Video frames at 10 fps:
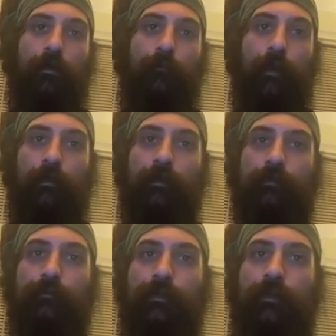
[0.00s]

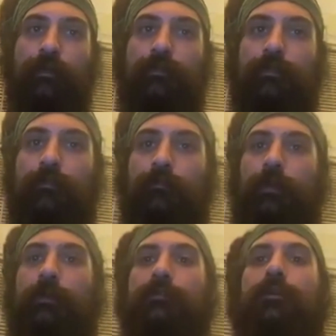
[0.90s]
berries, but consider
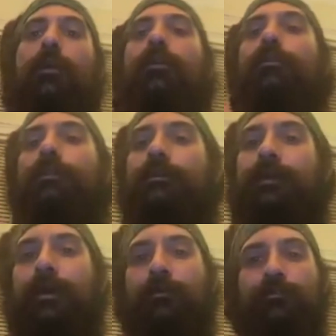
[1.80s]
that it's all in
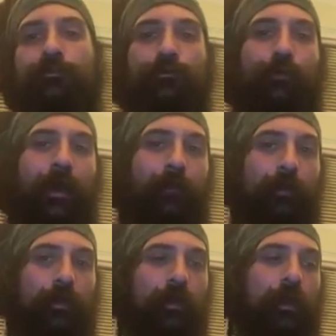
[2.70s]
how you grab
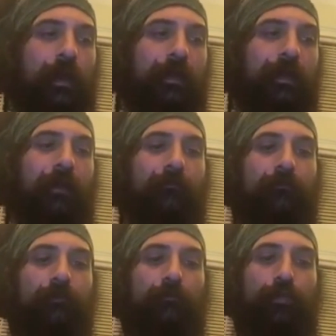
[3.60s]
it, and
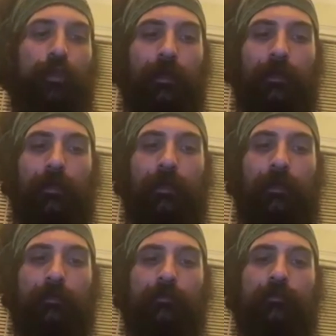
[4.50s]
every plant
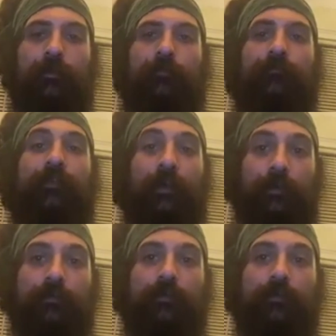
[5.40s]
has their finesse.